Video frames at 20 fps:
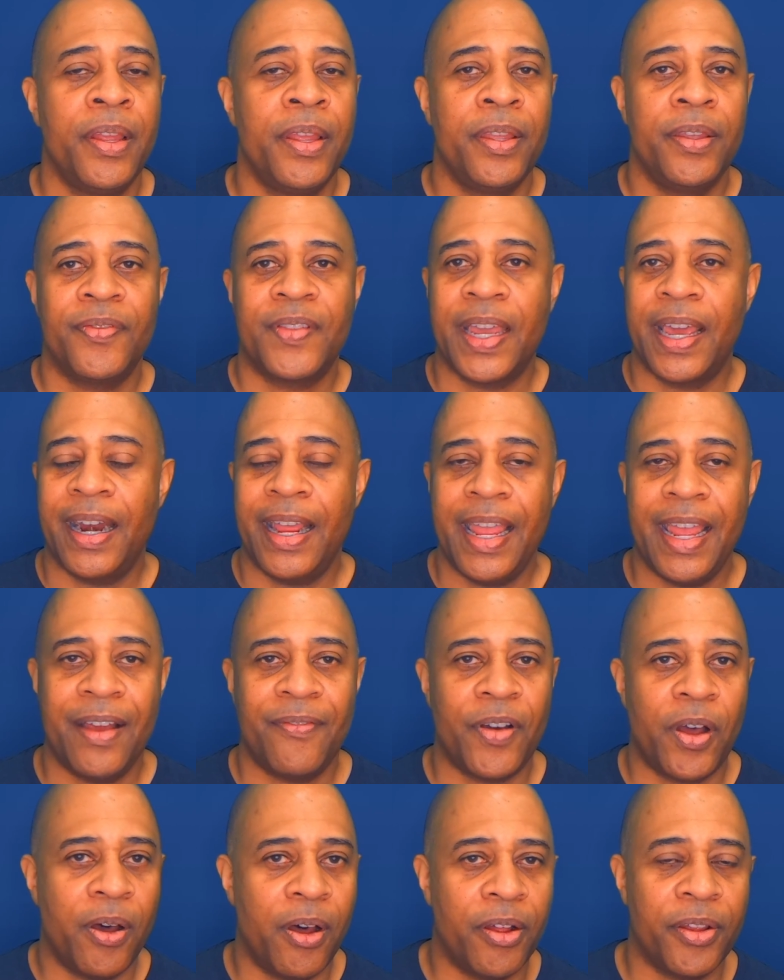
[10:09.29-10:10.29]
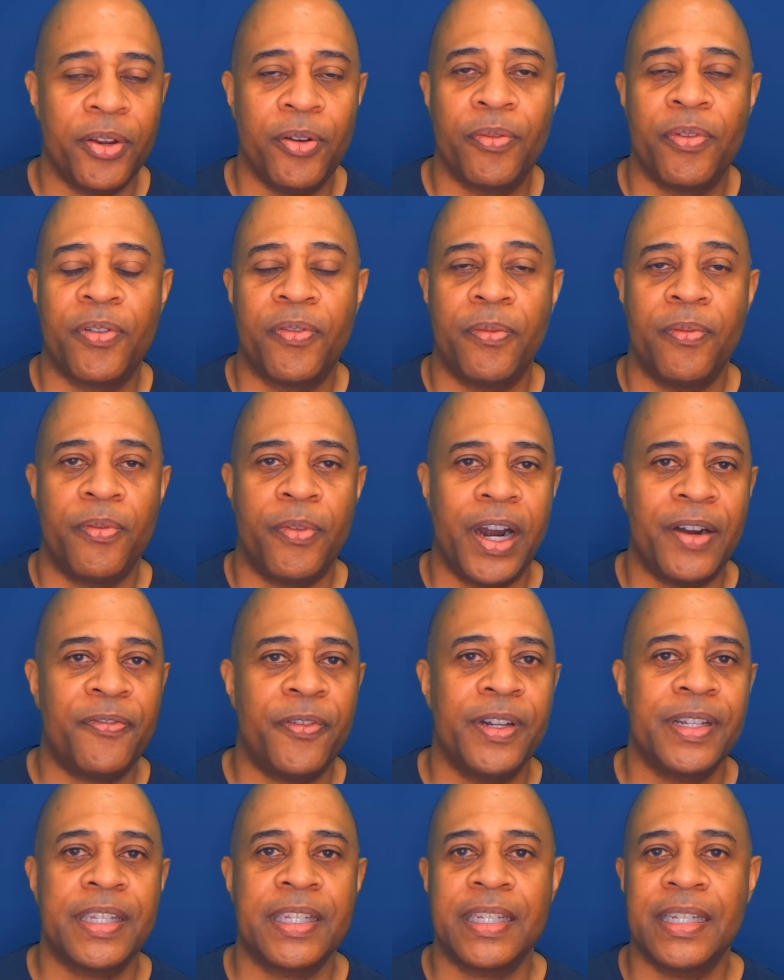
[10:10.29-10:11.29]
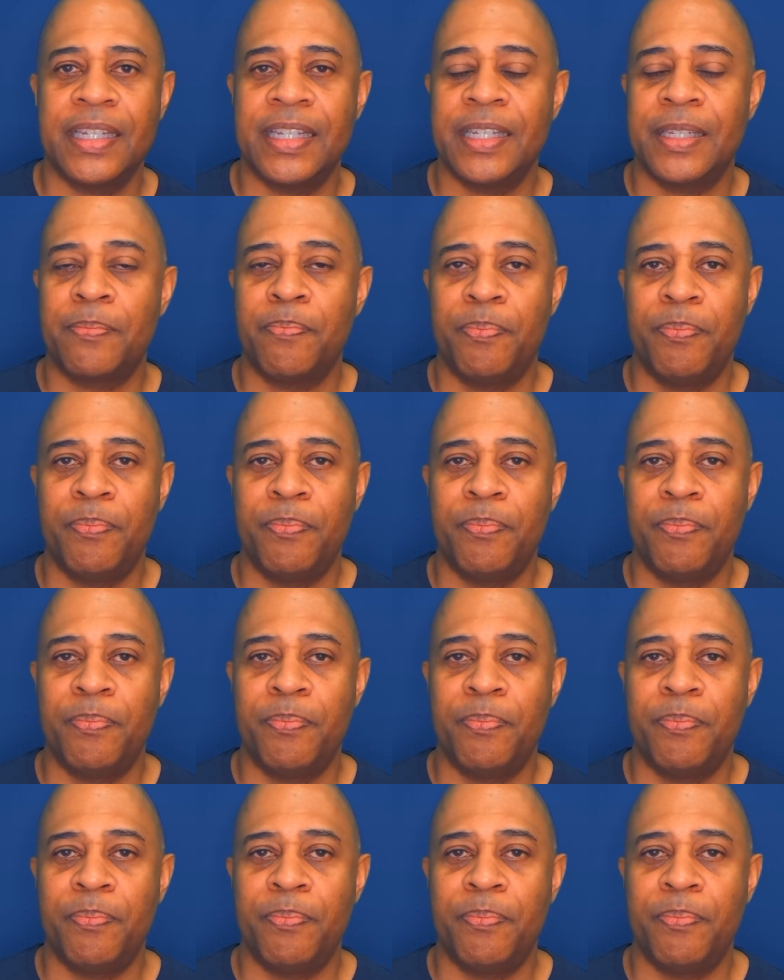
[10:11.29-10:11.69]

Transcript: You've got to have all your references,